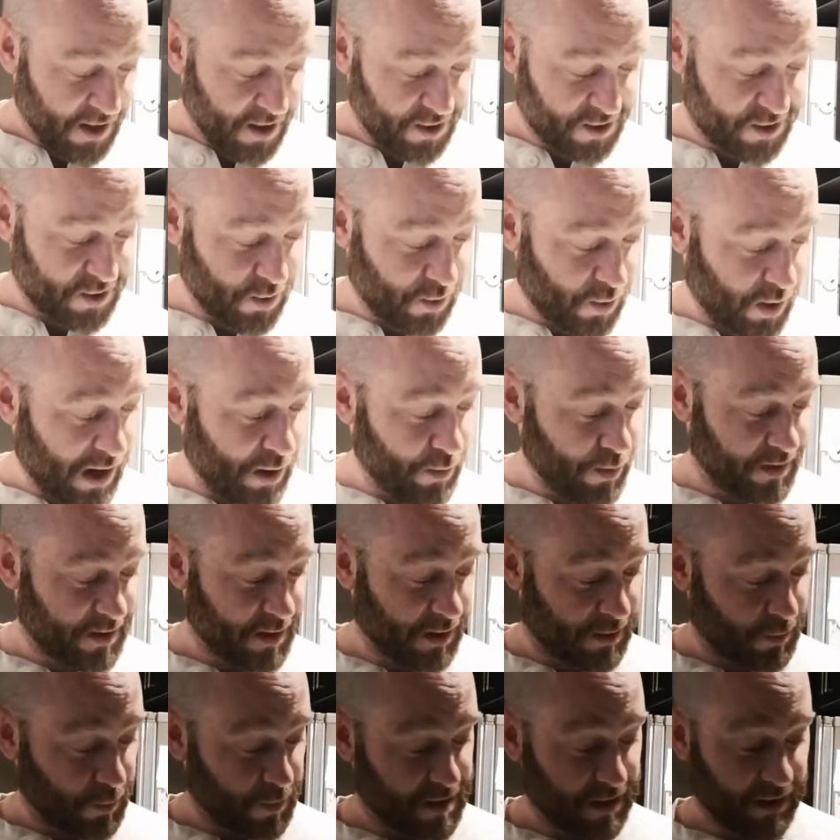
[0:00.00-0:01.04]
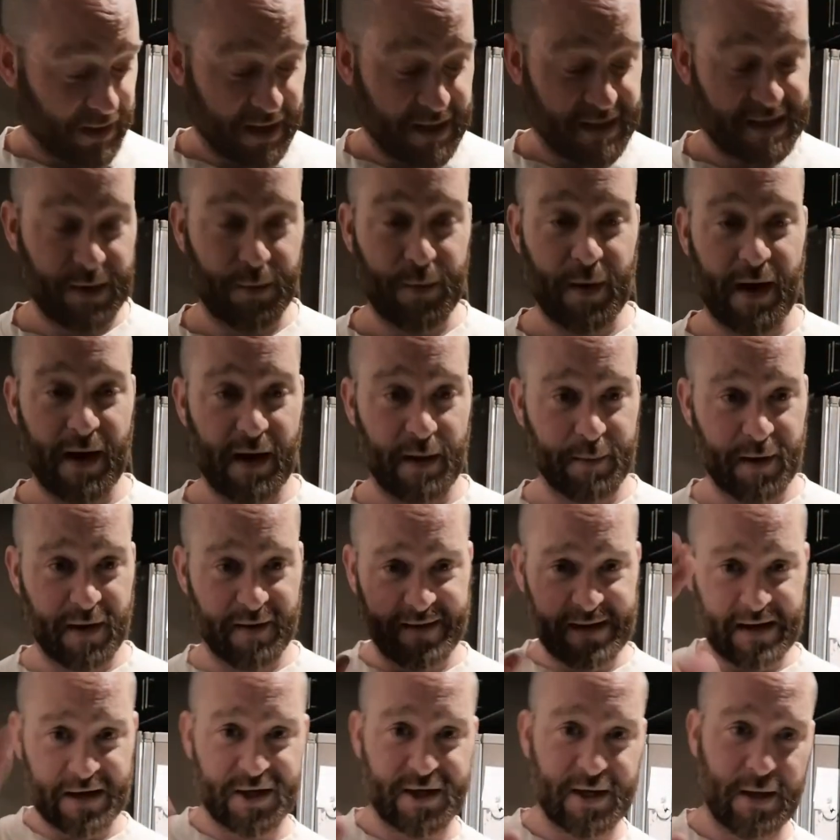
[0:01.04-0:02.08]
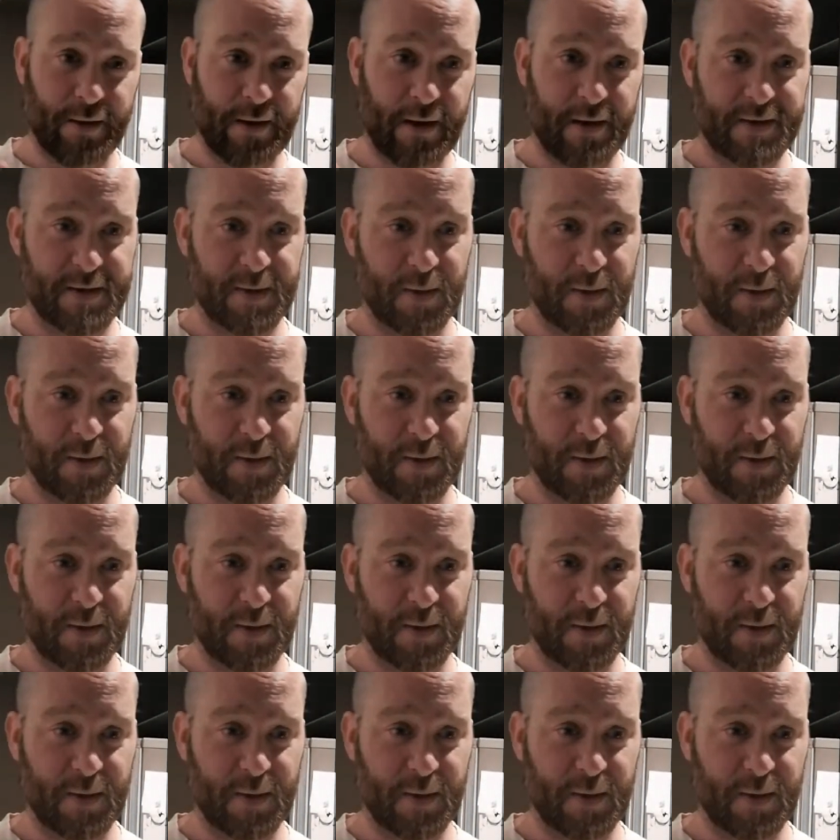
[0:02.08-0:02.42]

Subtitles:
So I went with the lazy way, and I'm giving a shout out